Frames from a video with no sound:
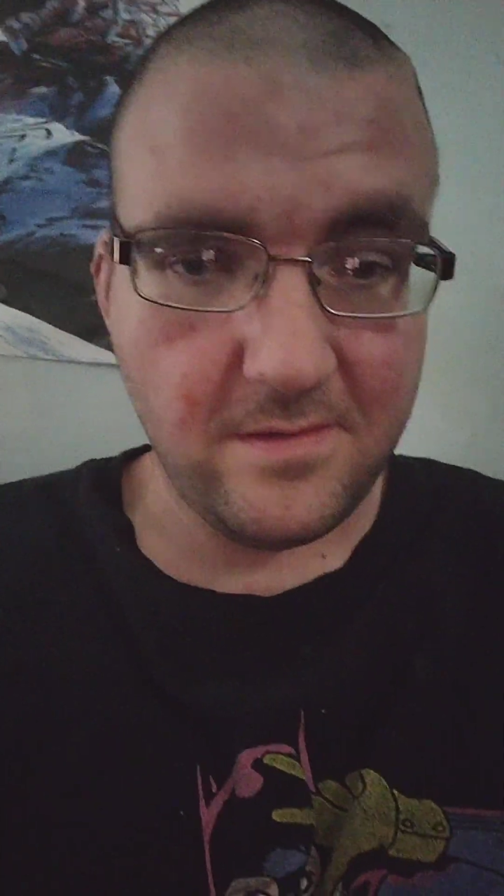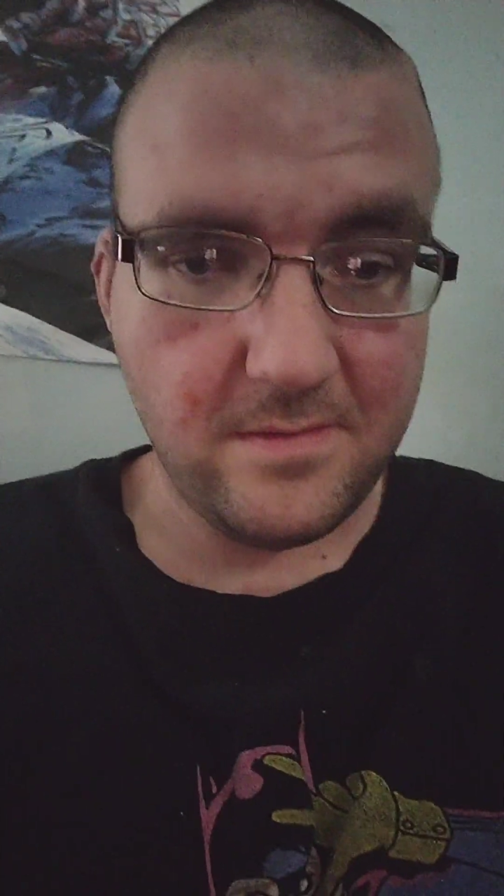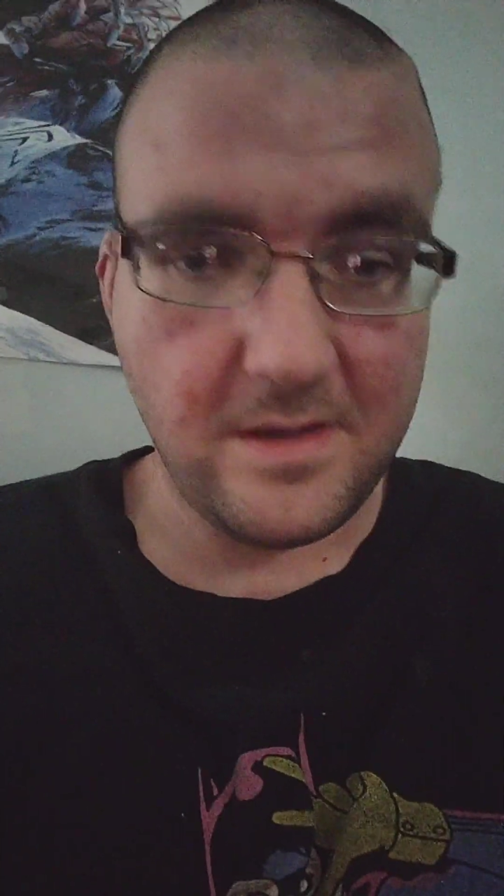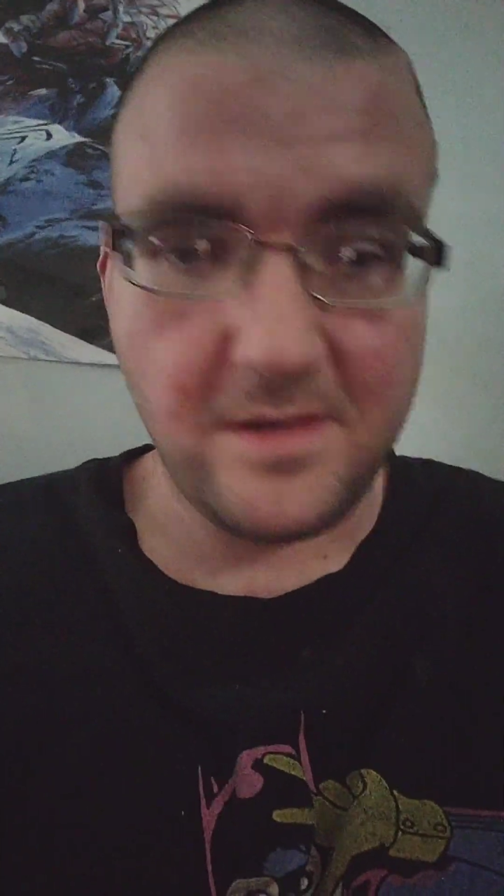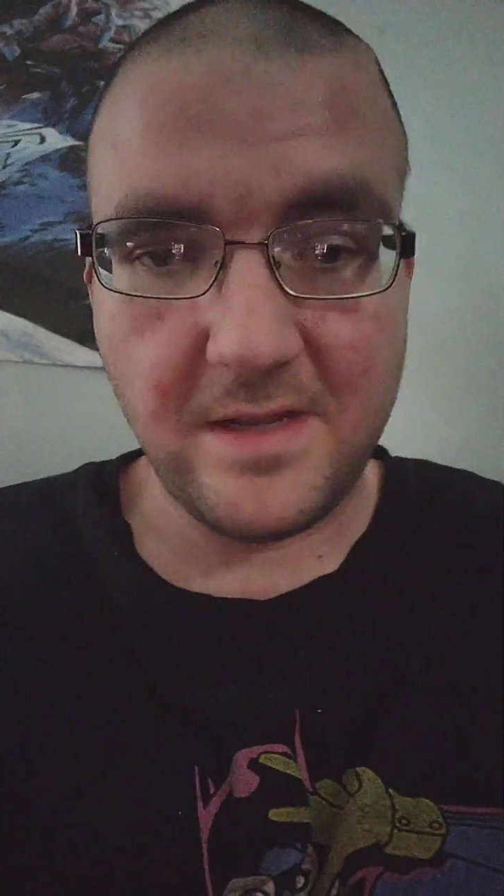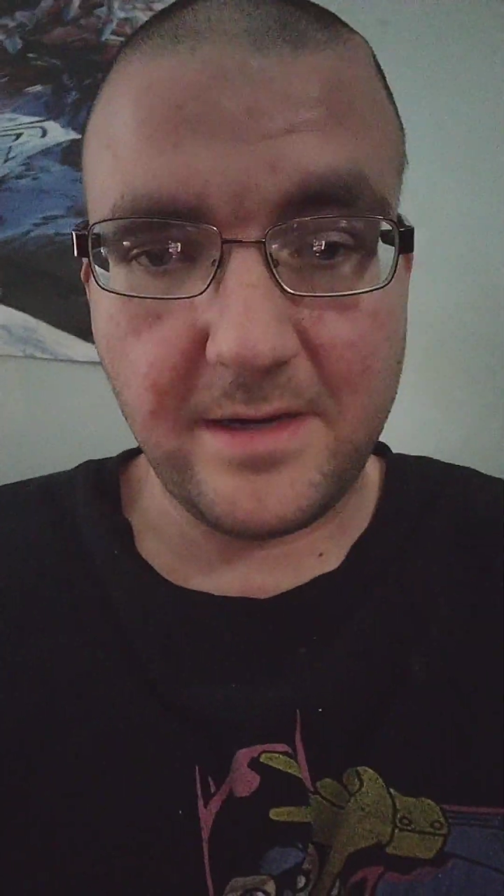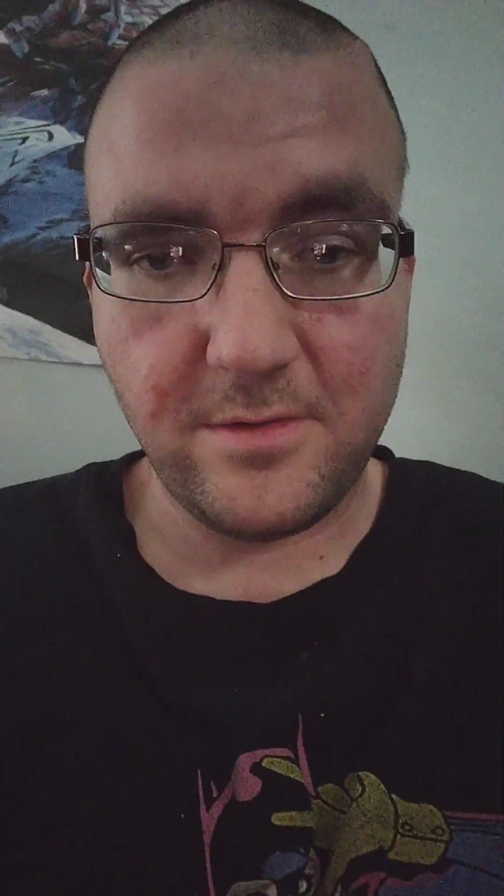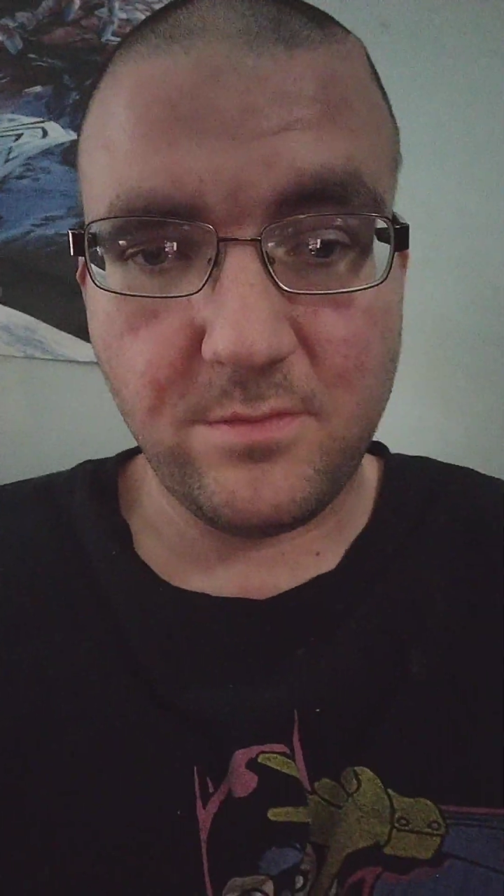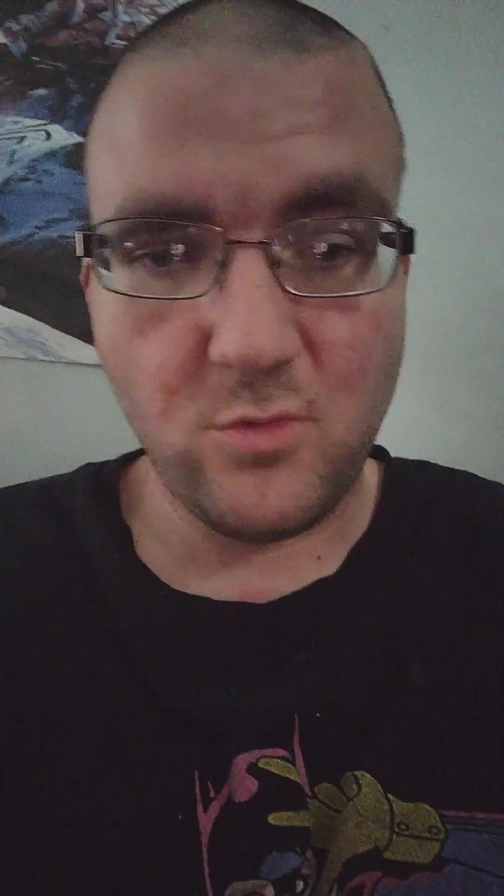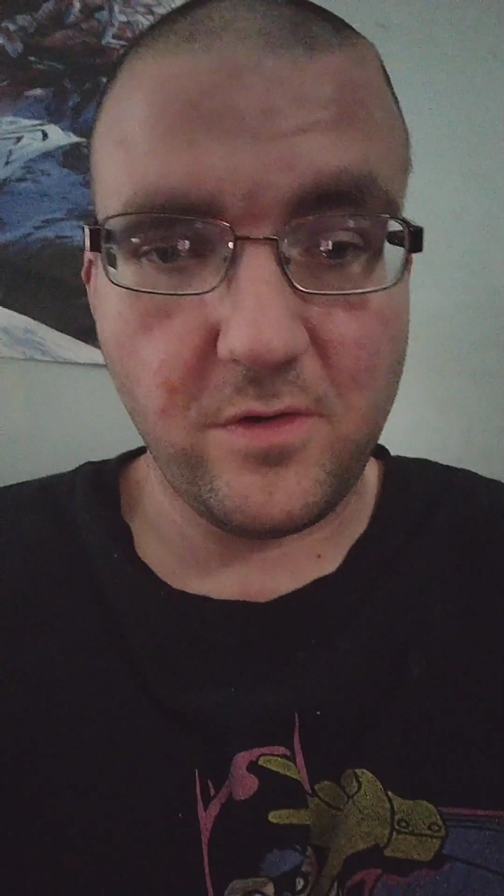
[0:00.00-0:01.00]
these
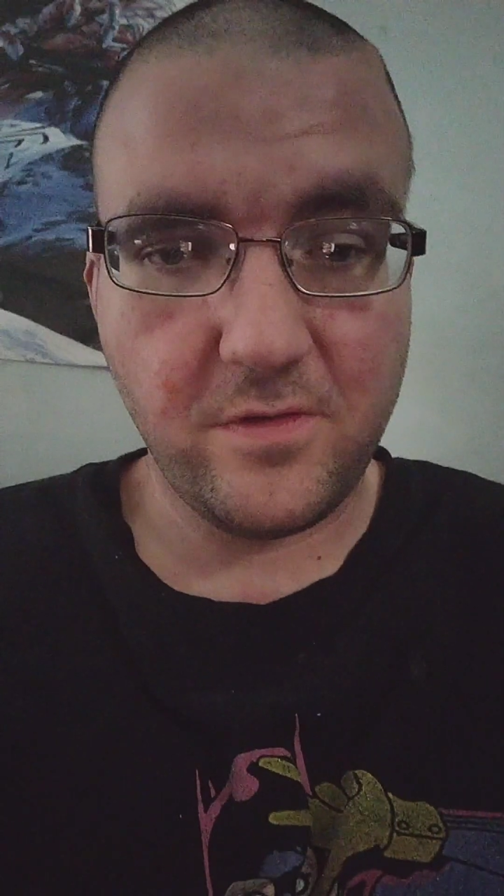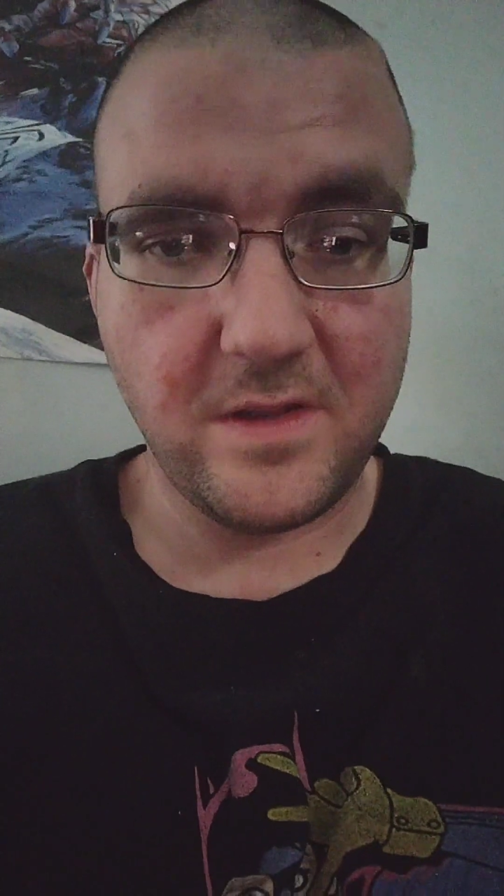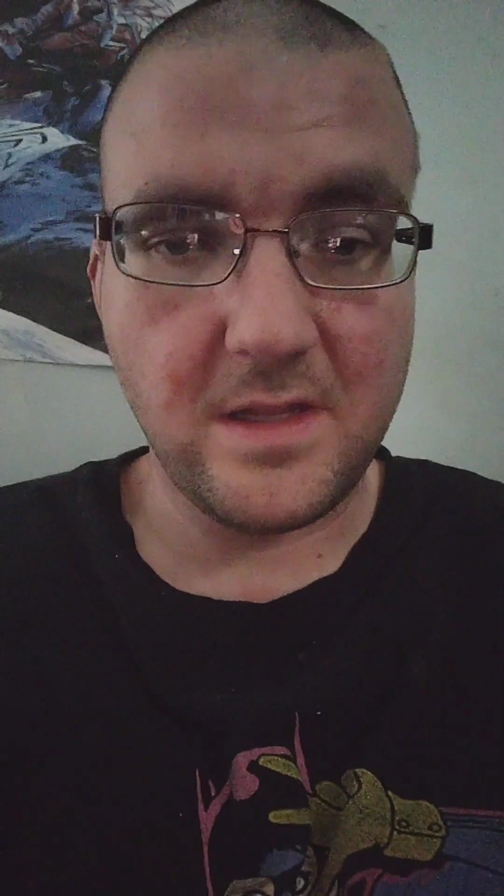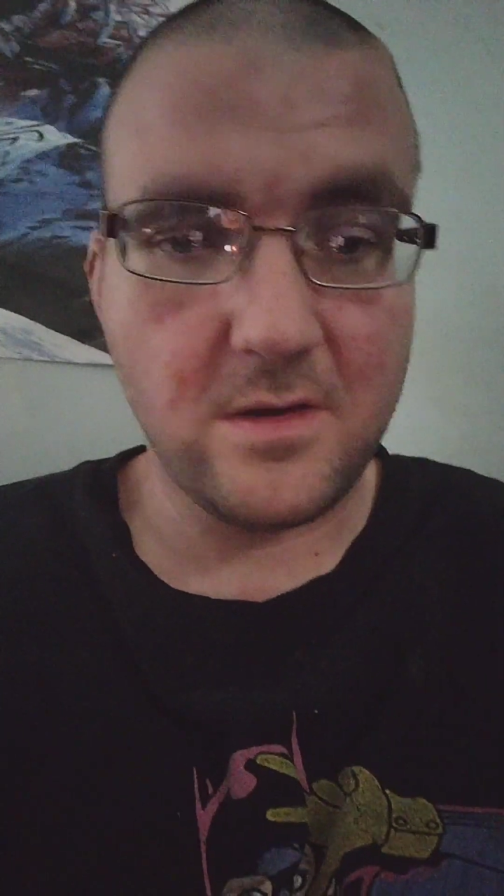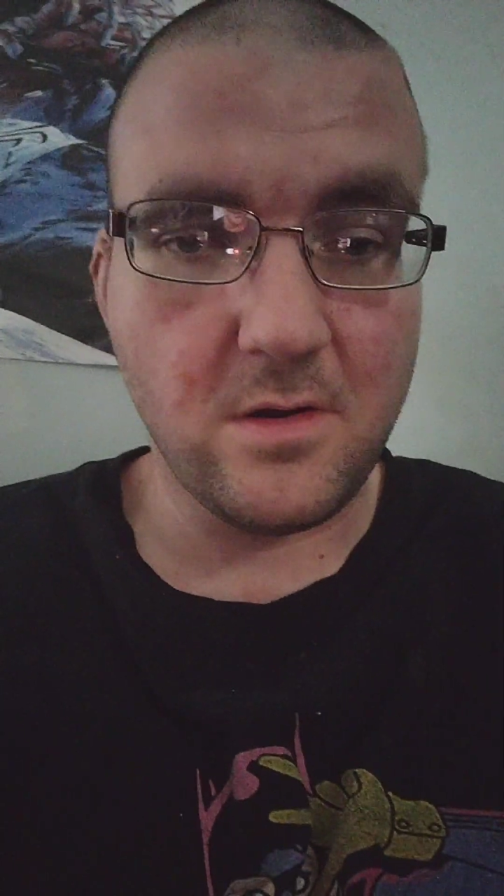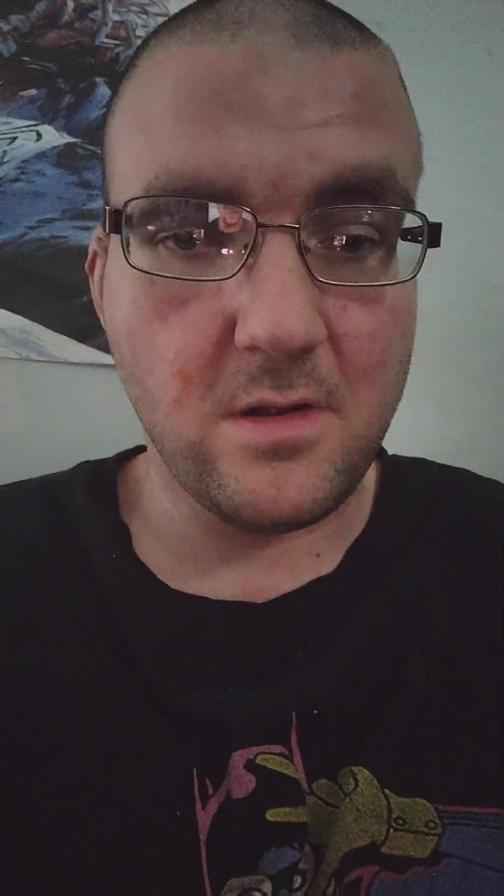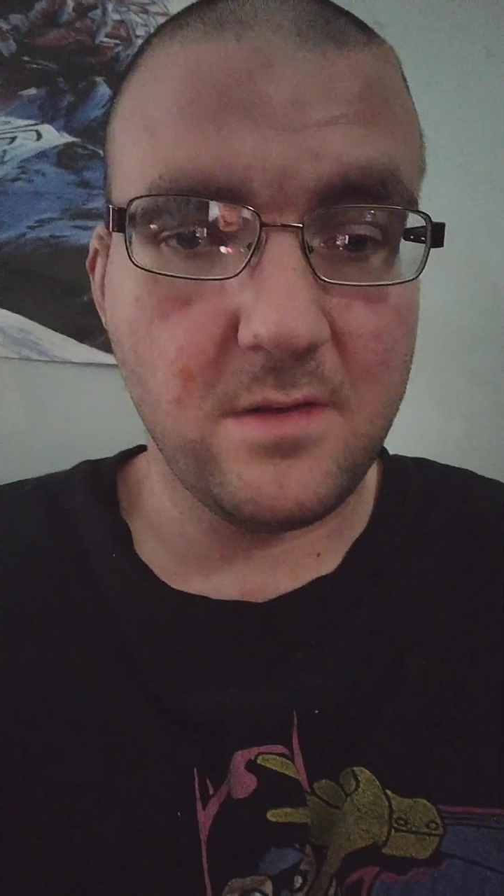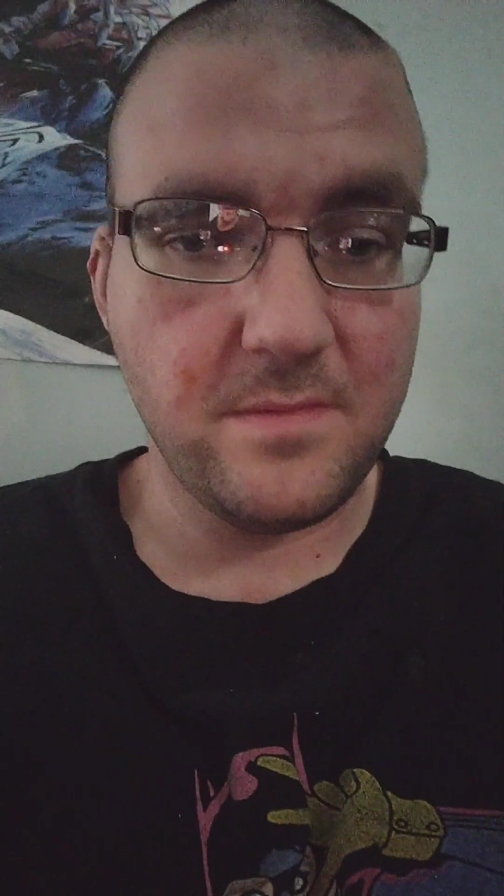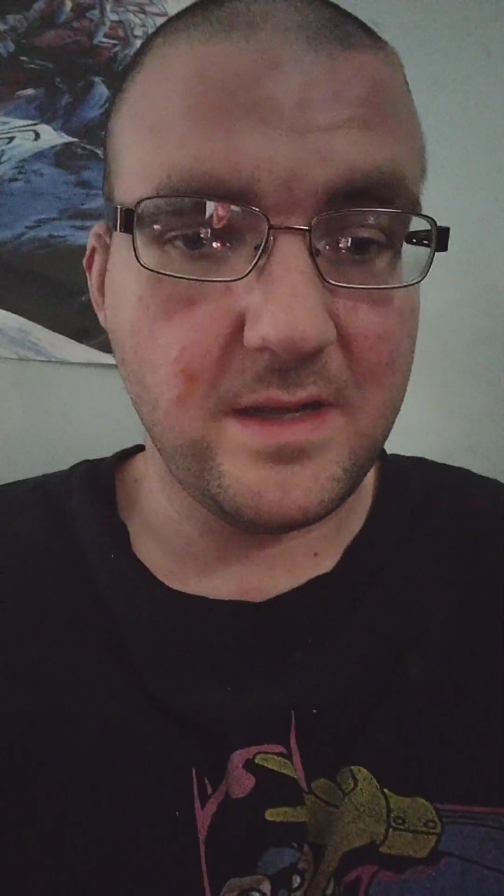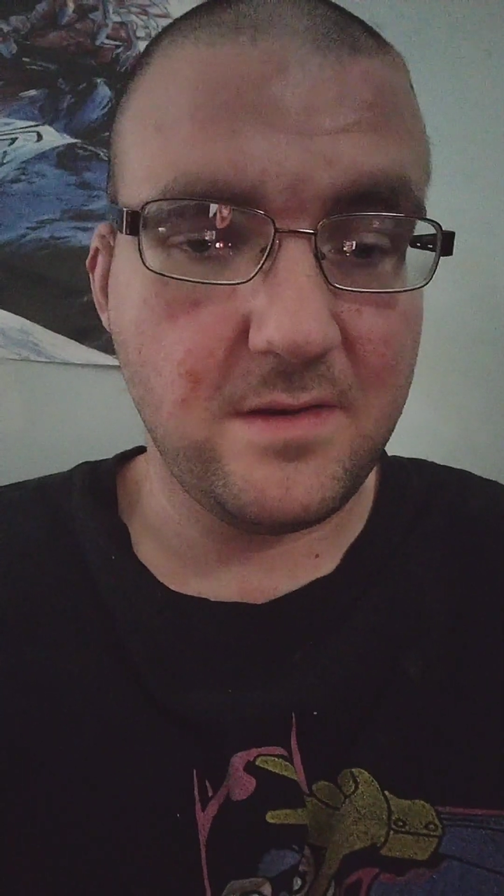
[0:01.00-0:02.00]
necromorphs that they call,
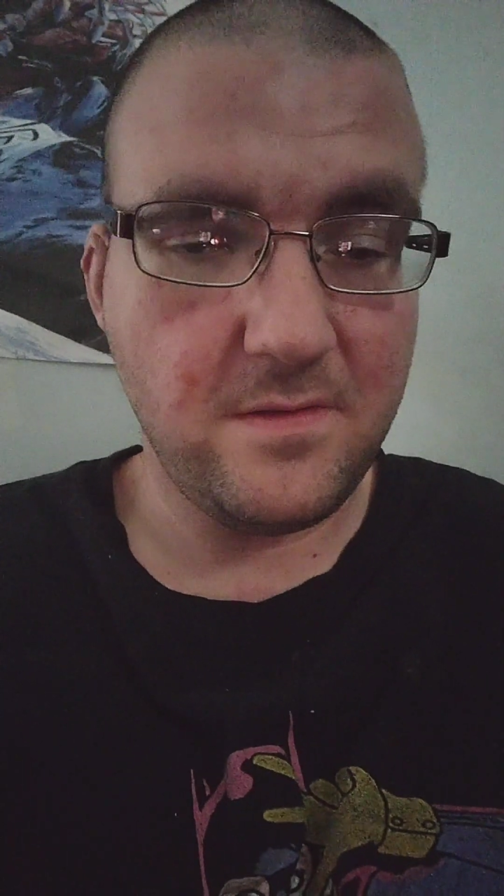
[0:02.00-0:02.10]
that